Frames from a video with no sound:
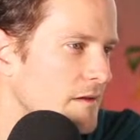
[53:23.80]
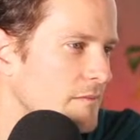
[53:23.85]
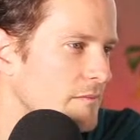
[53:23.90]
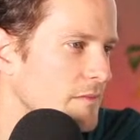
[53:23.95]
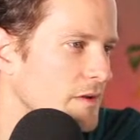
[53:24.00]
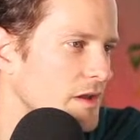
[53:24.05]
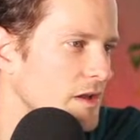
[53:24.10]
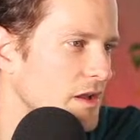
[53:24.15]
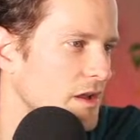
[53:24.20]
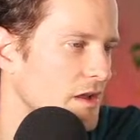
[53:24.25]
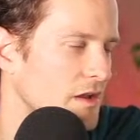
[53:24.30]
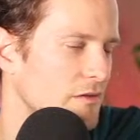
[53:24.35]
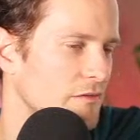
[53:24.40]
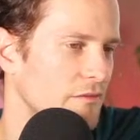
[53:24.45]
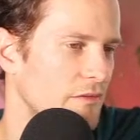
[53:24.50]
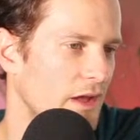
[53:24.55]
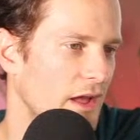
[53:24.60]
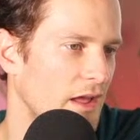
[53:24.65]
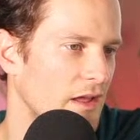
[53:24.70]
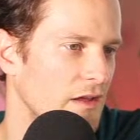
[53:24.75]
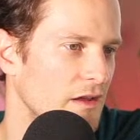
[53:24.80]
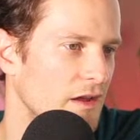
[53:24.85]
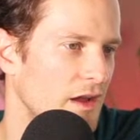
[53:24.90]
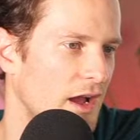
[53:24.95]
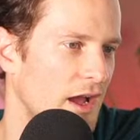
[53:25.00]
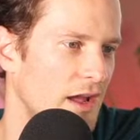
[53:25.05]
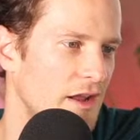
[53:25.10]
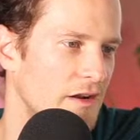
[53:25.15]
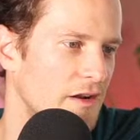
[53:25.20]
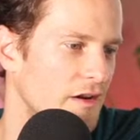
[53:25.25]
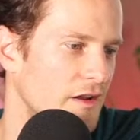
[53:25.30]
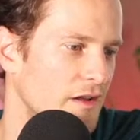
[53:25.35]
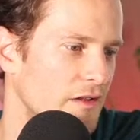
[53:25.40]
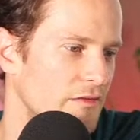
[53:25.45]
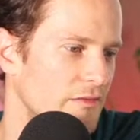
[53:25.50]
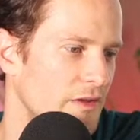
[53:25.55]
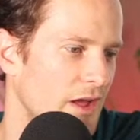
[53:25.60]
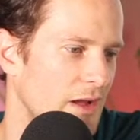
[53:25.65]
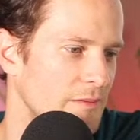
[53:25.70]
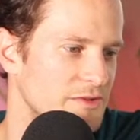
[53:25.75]
Immediate value, I don't
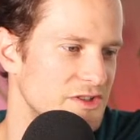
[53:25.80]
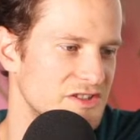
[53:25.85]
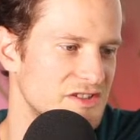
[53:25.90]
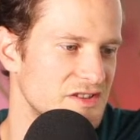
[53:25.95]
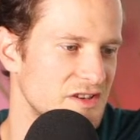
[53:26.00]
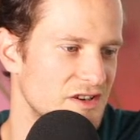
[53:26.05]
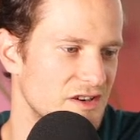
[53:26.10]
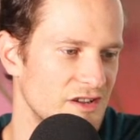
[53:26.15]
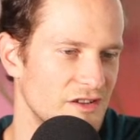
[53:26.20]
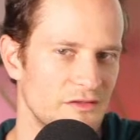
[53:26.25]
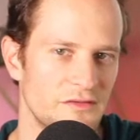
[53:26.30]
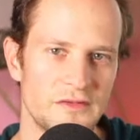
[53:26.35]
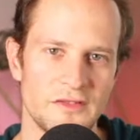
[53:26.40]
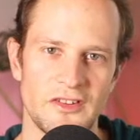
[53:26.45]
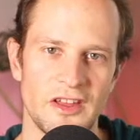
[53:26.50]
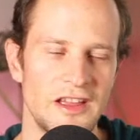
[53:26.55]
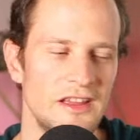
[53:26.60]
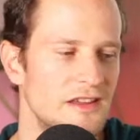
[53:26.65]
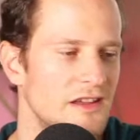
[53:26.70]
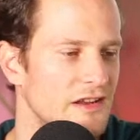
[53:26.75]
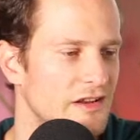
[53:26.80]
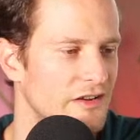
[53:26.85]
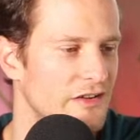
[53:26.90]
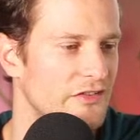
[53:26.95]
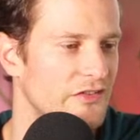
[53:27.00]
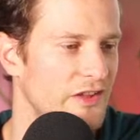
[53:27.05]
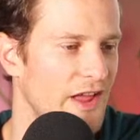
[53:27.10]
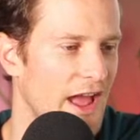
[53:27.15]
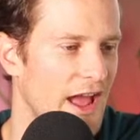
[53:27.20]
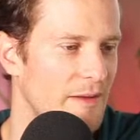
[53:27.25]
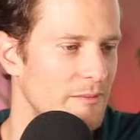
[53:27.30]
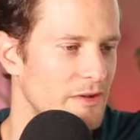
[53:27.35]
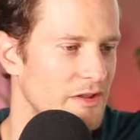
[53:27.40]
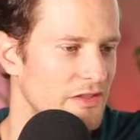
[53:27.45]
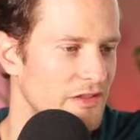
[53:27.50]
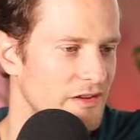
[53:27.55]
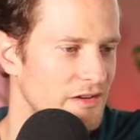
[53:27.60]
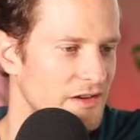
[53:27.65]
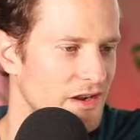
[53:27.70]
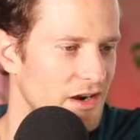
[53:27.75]
know. I'm just sort of taking a stab
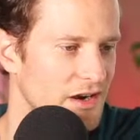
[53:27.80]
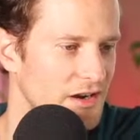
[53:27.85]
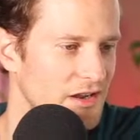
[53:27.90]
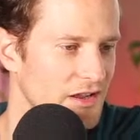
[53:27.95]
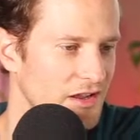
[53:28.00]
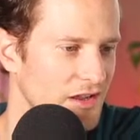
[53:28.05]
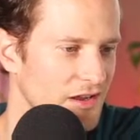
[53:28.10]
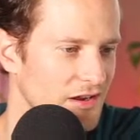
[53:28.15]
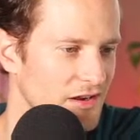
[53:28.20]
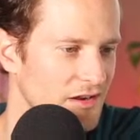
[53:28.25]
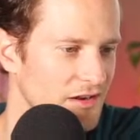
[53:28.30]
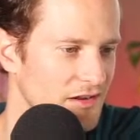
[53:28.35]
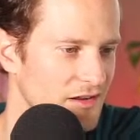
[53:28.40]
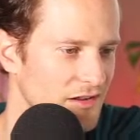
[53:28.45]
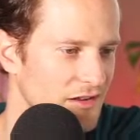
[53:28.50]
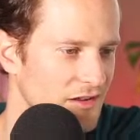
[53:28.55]
in the dark here.